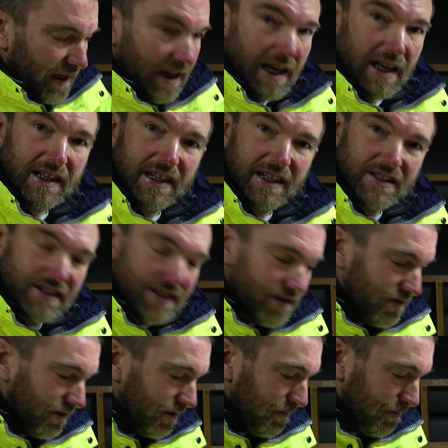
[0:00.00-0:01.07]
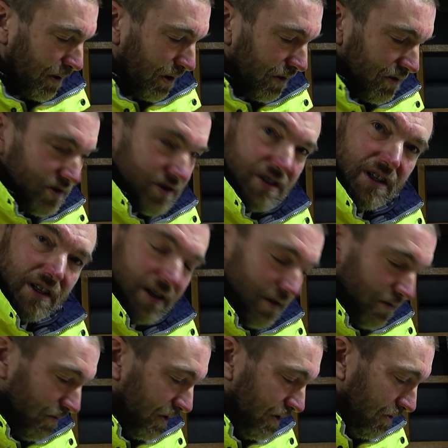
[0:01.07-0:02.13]
And then it's just got the box
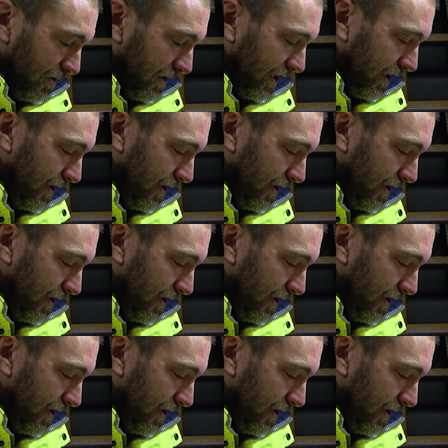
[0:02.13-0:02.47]
with all the